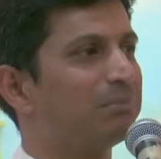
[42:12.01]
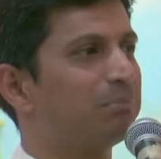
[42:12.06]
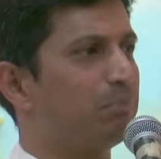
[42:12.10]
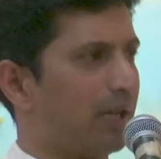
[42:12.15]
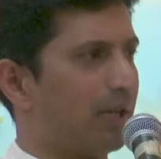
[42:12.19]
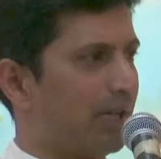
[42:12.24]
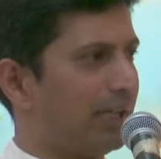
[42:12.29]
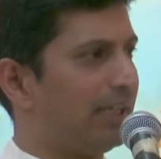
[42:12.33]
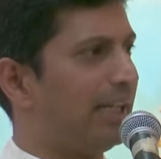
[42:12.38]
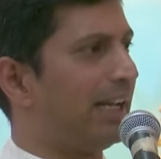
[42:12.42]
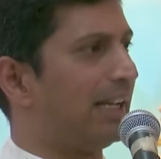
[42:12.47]

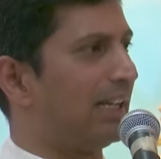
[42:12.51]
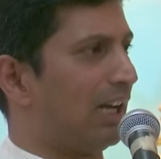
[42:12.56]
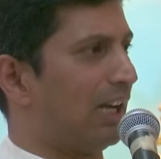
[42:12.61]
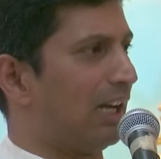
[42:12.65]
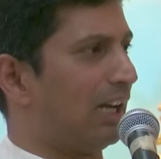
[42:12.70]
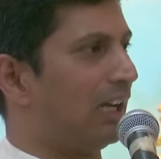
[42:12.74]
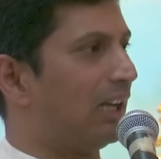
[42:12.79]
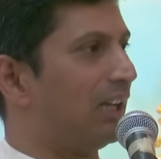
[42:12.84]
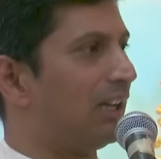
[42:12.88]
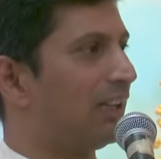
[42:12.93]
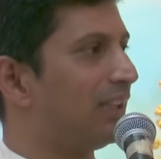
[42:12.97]
Birthday
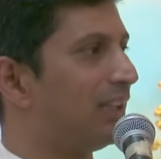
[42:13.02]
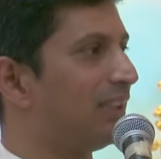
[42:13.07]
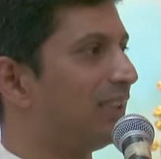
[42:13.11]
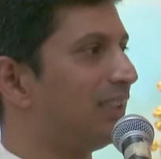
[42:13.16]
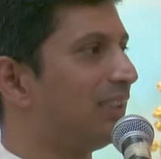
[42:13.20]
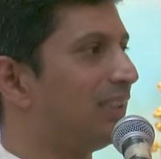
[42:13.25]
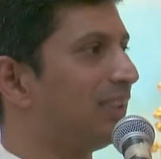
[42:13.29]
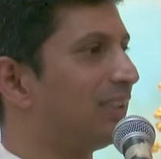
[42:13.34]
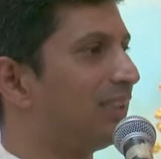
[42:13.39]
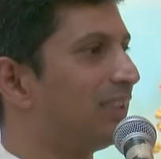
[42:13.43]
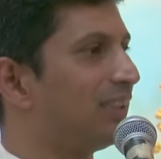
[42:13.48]
na.
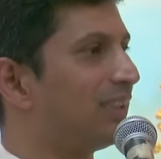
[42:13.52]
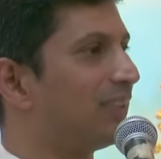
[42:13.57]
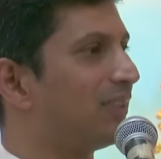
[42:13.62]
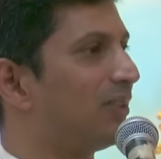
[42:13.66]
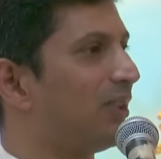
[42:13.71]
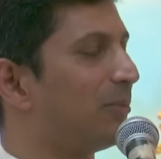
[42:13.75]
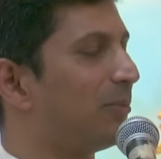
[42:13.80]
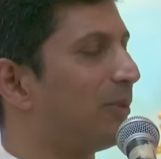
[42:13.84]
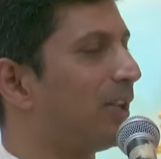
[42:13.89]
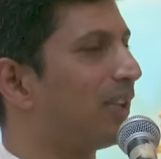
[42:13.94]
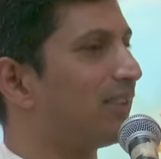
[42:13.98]

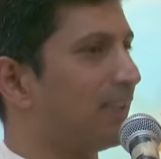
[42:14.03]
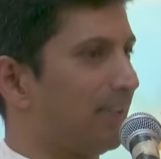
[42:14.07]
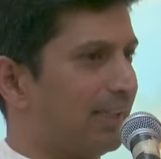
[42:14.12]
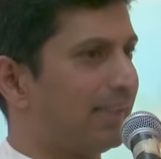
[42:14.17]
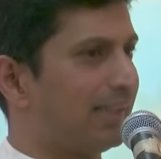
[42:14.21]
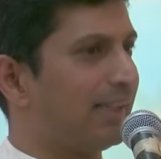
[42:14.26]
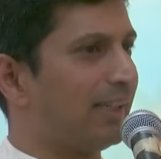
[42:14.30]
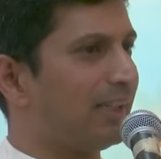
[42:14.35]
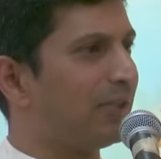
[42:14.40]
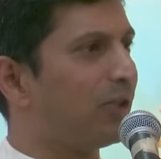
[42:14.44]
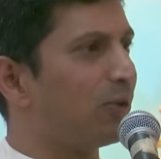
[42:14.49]
Swami asks,
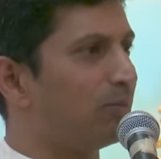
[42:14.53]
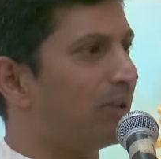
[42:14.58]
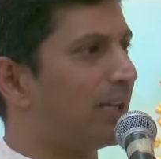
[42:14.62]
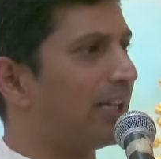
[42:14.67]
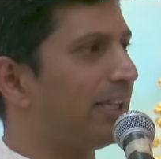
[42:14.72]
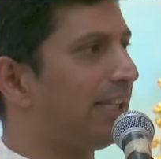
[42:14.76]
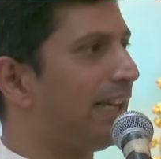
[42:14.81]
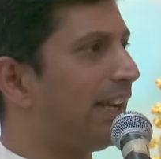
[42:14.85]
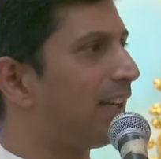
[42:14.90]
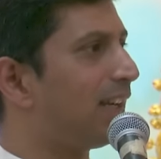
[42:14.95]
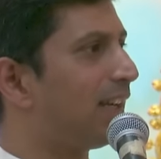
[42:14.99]
is it your
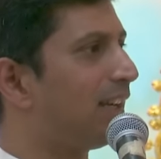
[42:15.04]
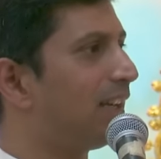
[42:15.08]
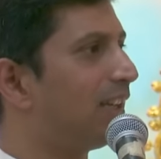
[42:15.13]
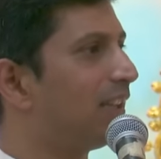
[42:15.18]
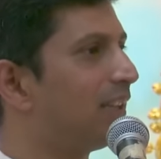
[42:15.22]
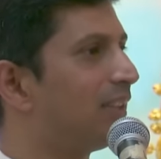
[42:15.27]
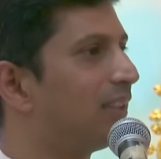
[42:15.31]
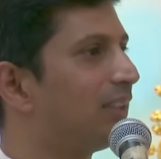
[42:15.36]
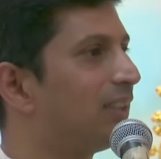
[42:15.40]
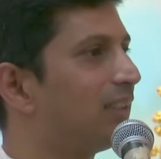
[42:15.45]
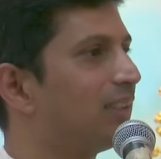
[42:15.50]
birthday?
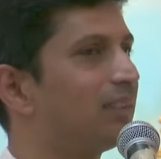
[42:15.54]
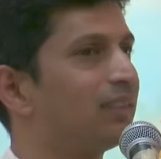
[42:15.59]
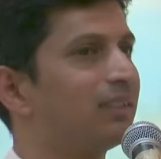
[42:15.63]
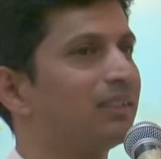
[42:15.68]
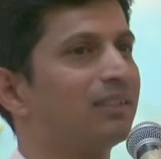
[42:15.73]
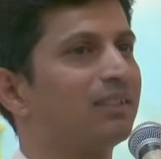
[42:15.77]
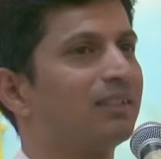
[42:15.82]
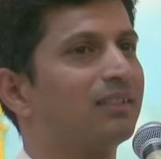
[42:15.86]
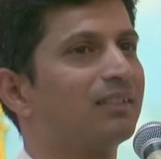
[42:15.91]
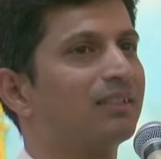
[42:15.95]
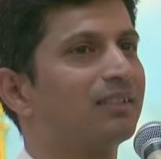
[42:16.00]

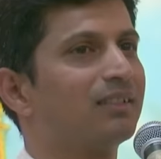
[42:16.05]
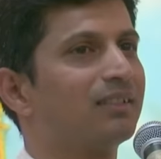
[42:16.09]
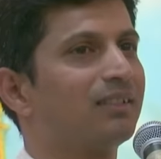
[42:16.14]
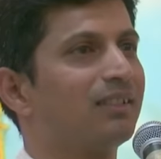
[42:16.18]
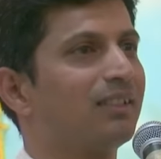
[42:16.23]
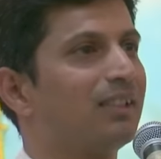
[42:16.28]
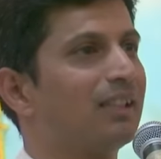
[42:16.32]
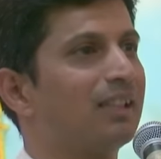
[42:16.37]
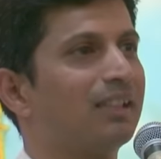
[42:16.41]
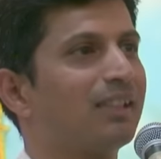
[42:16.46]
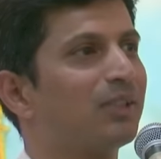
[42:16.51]

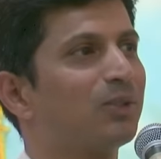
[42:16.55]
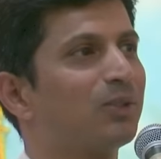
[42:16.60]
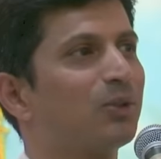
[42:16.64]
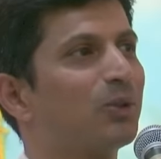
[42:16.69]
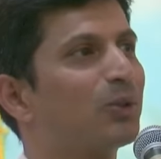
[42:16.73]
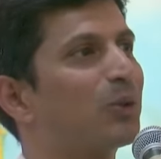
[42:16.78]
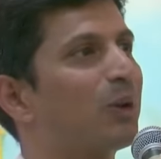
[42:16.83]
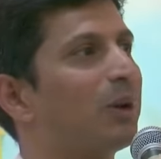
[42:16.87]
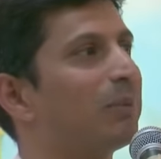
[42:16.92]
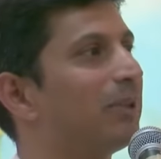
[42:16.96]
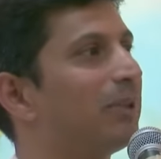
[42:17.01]
He says,
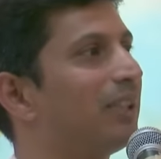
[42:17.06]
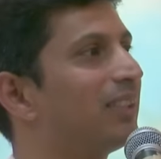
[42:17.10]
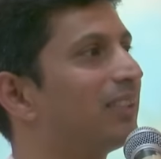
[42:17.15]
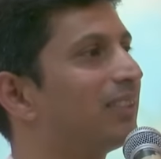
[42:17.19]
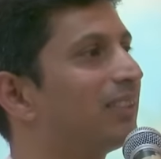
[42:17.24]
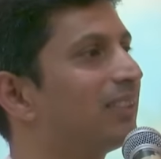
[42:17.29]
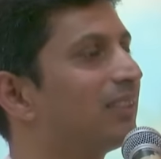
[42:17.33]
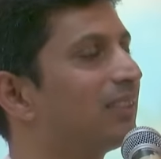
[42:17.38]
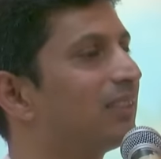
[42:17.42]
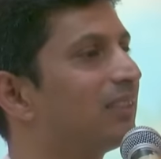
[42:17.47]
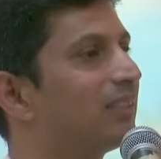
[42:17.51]
no, Swami.
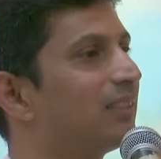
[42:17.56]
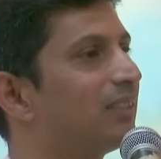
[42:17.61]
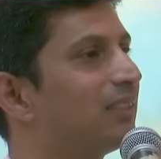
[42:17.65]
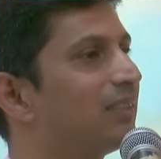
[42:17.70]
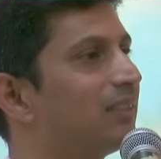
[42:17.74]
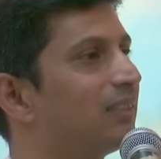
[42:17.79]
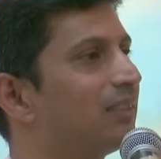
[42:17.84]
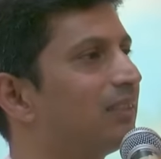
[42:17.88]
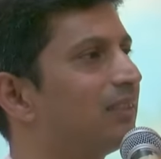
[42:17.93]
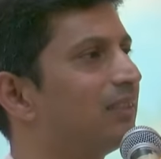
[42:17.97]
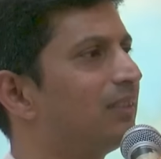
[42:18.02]

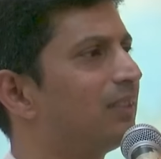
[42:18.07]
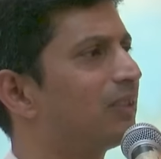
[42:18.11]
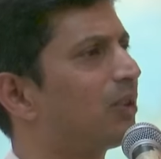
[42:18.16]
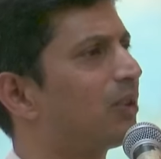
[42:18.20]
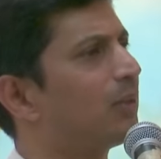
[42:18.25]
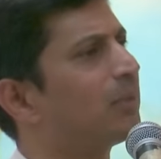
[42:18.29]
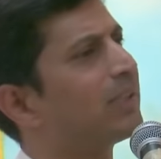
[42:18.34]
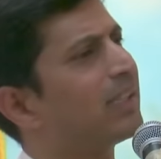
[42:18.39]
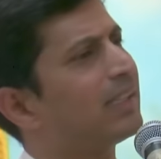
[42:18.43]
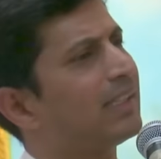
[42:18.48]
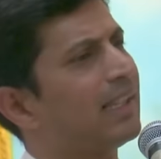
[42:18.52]
And
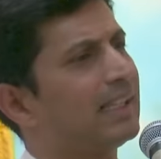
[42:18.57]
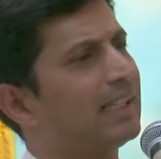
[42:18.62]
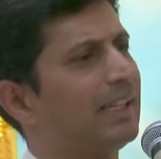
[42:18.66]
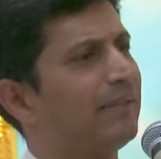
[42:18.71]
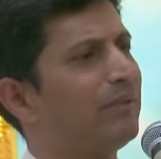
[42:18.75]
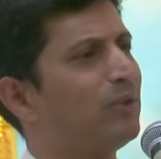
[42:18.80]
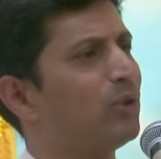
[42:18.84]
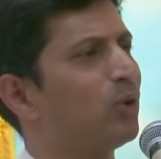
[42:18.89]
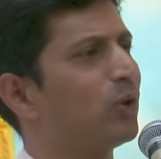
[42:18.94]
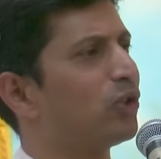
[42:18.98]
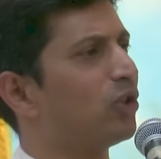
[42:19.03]
Swami says, I'll
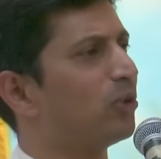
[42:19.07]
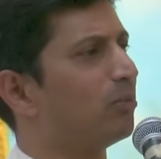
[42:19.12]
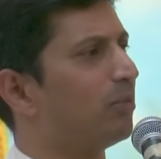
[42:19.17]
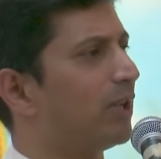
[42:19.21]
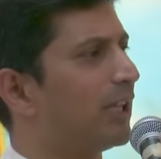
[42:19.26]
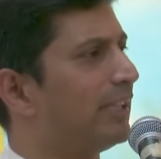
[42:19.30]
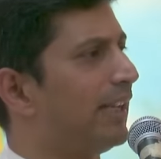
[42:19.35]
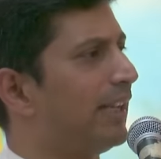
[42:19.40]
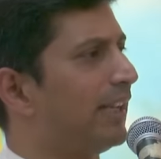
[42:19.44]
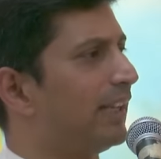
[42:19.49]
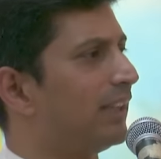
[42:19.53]
give you on your
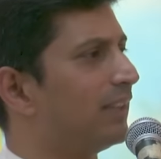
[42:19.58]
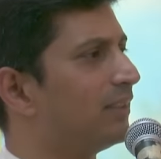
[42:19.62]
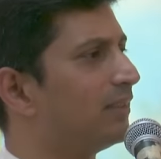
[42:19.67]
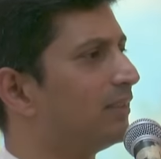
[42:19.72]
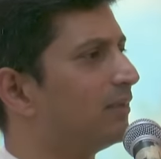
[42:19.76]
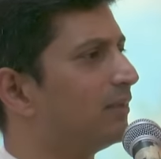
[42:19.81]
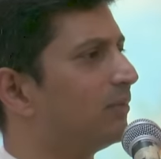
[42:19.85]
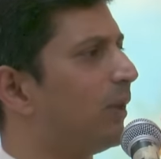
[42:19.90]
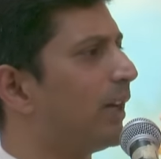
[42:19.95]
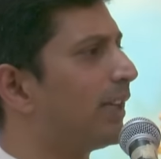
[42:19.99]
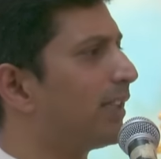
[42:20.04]
birthday.
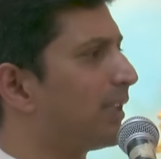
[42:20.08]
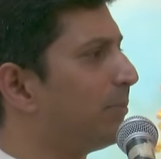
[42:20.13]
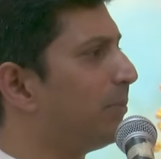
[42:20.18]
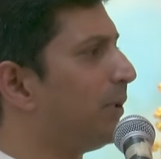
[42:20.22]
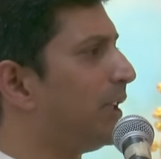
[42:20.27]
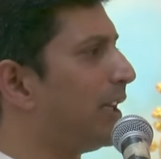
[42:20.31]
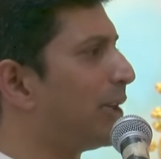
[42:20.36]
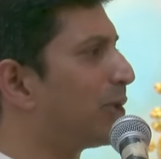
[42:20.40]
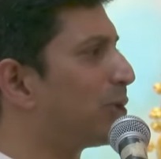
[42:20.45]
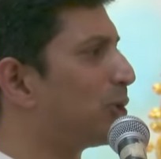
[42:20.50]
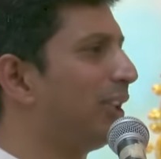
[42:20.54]
Why
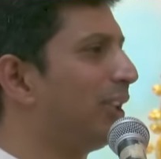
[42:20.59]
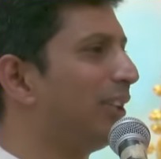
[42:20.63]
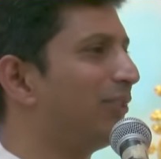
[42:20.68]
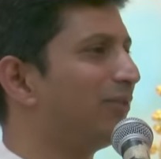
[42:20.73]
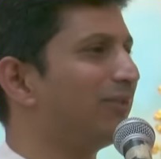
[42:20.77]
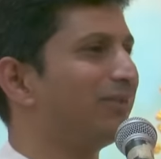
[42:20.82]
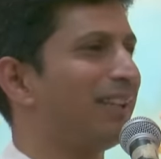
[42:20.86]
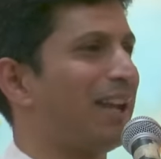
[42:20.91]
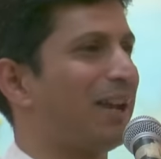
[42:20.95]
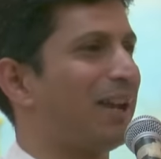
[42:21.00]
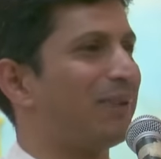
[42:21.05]
simply I should
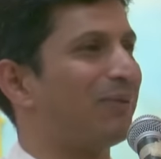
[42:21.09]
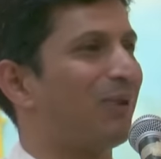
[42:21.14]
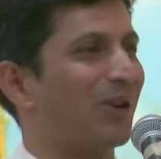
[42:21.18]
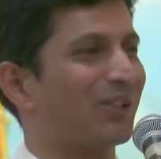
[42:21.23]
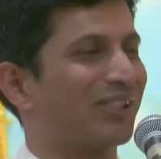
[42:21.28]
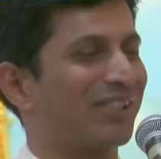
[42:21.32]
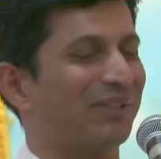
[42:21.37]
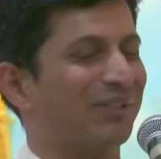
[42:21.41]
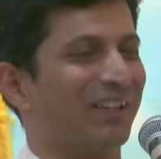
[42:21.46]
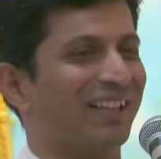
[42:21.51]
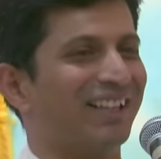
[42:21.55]
give? And
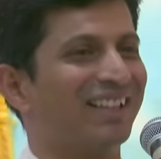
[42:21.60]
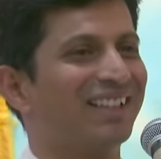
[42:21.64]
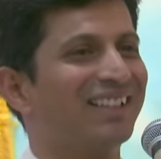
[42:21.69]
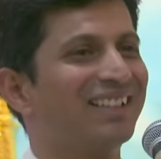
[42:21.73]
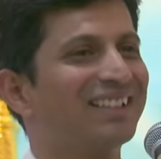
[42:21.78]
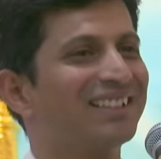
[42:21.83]
walks away.